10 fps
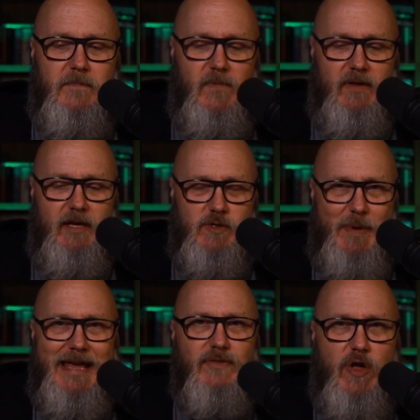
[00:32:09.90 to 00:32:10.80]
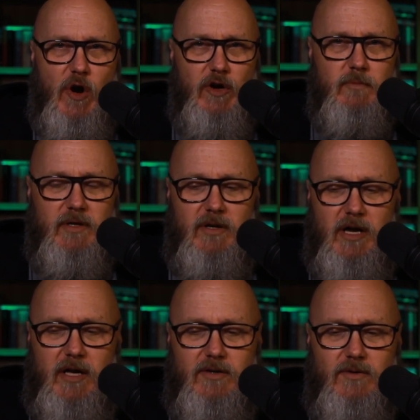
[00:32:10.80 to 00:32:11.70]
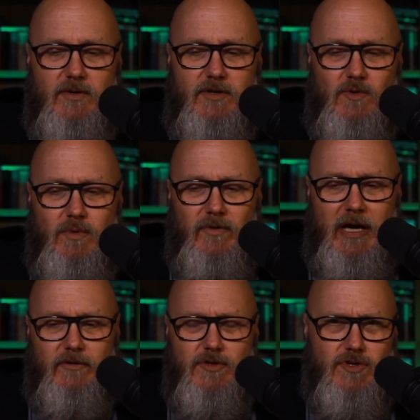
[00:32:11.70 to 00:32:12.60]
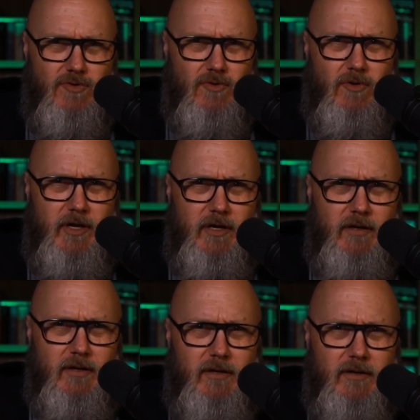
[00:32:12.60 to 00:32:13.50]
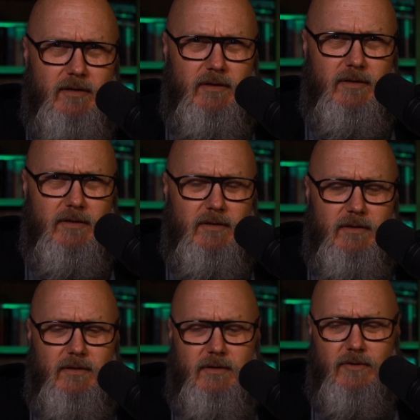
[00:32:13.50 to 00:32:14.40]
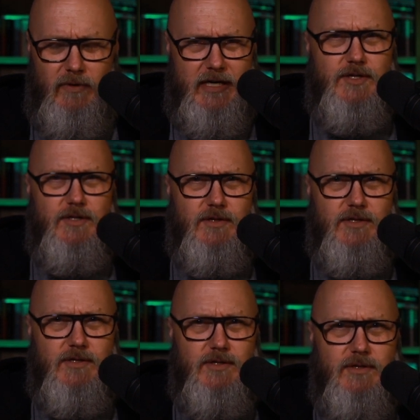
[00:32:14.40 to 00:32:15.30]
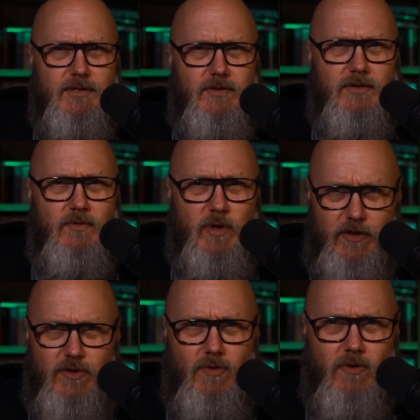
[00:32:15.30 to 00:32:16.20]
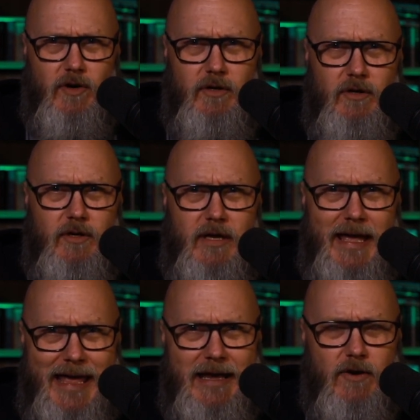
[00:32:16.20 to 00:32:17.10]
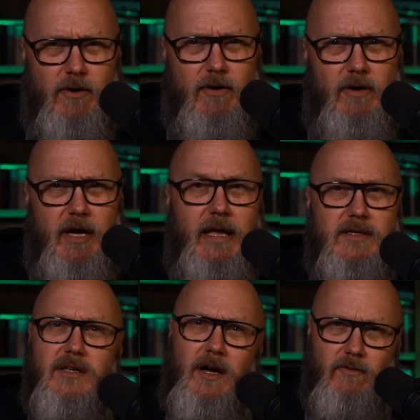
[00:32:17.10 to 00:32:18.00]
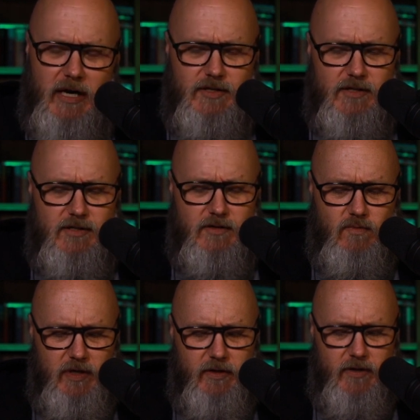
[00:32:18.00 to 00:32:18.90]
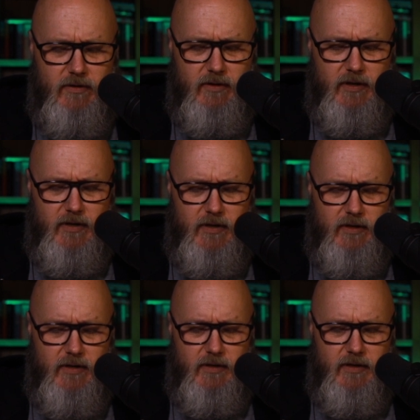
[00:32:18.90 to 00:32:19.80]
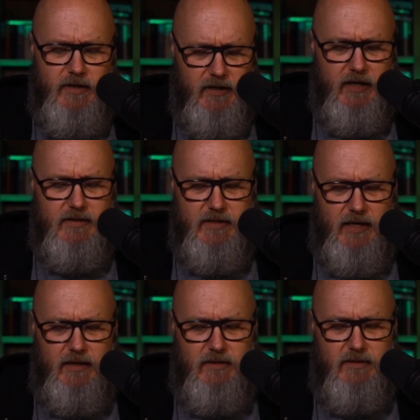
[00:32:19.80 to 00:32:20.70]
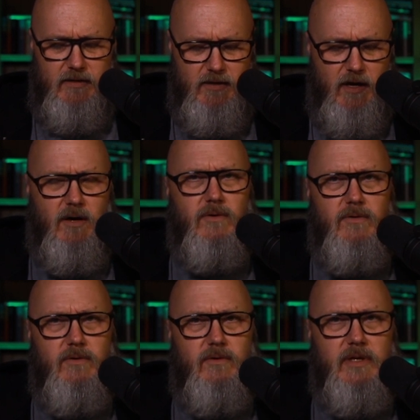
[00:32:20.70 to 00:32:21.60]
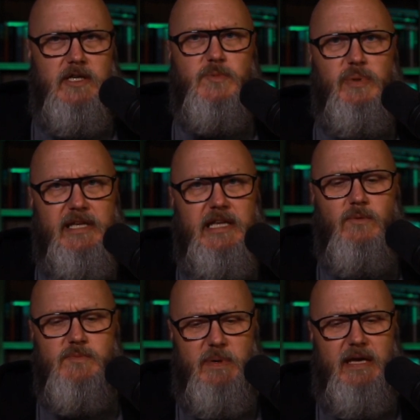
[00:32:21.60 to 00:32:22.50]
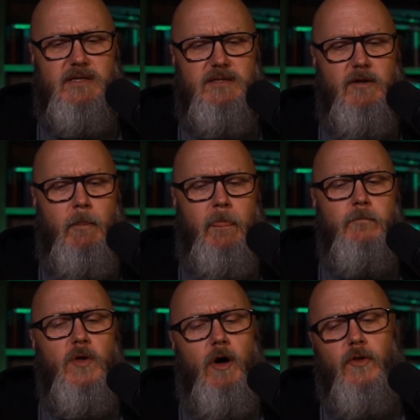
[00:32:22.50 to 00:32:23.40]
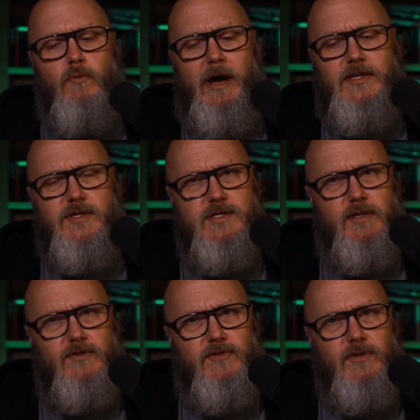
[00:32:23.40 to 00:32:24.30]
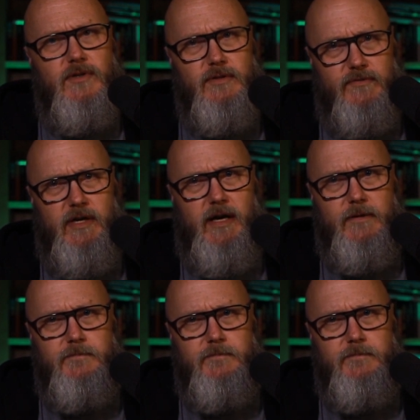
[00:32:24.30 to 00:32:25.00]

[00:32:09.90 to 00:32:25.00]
he's making the argument, God, you will not destroy the righteous with your anger against unrighteousness, will you? And God said, no. His pleading was based on the righteousness of God.